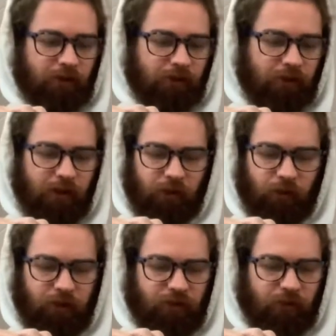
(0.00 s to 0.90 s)
Yeah, it
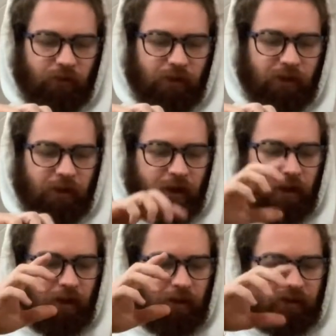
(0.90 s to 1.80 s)
works really well.
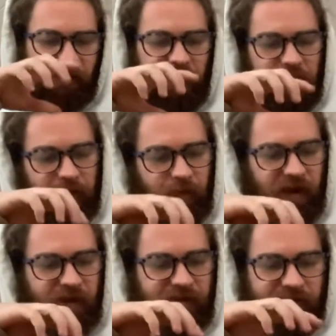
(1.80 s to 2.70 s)
It's got
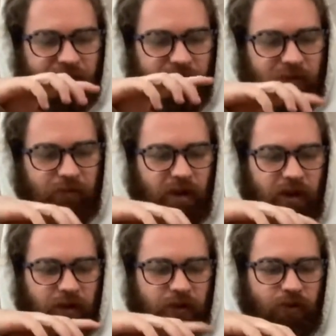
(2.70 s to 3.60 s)
bass,
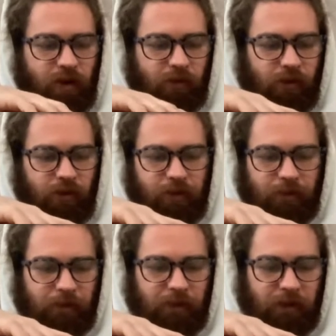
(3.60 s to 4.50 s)
mid, treble
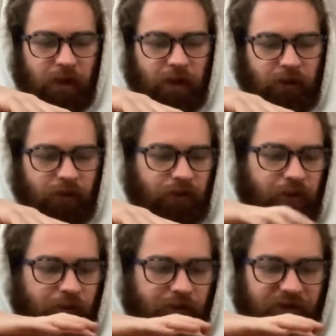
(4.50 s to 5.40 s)

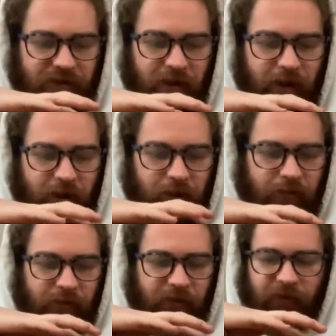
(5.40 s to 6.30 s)
controls. It's got
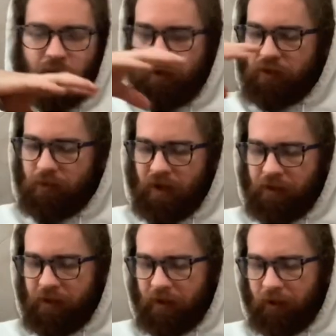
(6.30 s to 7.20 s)
volume
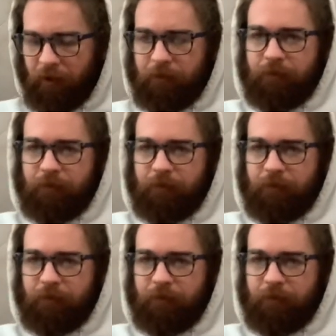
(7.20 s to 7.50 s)
on there.